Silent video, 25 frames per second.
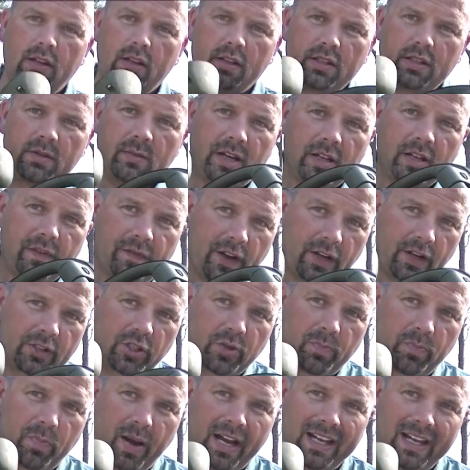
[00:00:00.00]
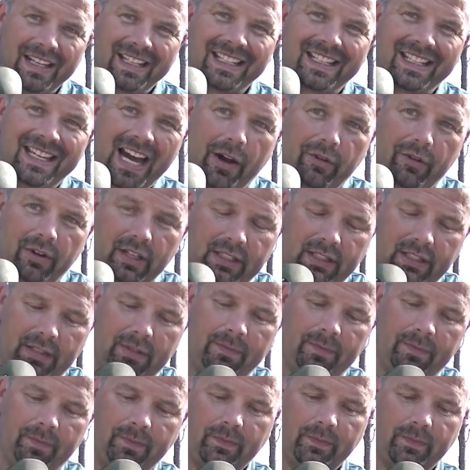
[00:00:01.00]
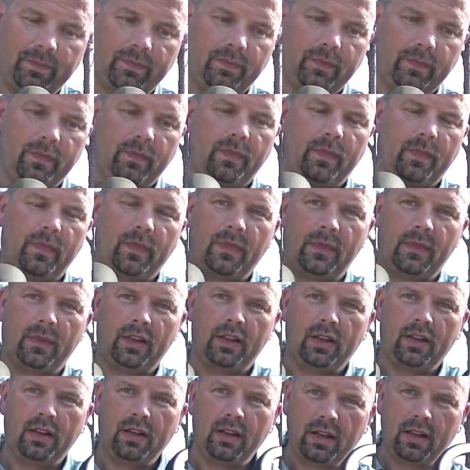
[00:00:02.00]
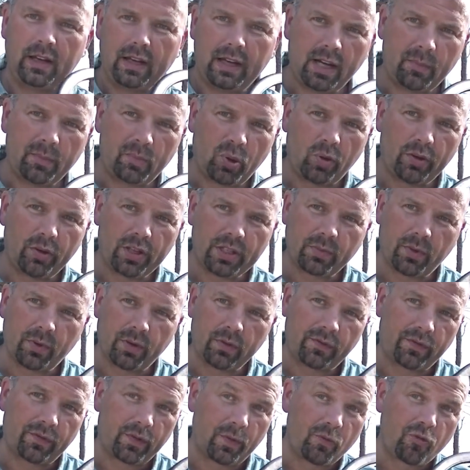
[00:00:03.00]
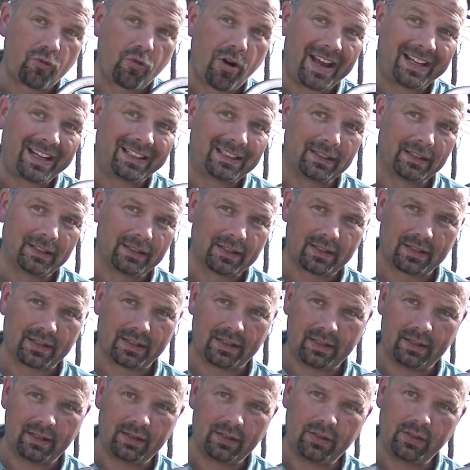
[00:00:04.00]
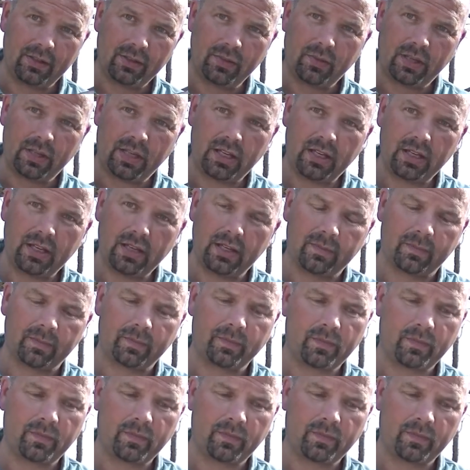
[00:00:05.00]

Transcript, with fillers: It's manufactured by Garrett, and I bought this one from Regtons in the U K.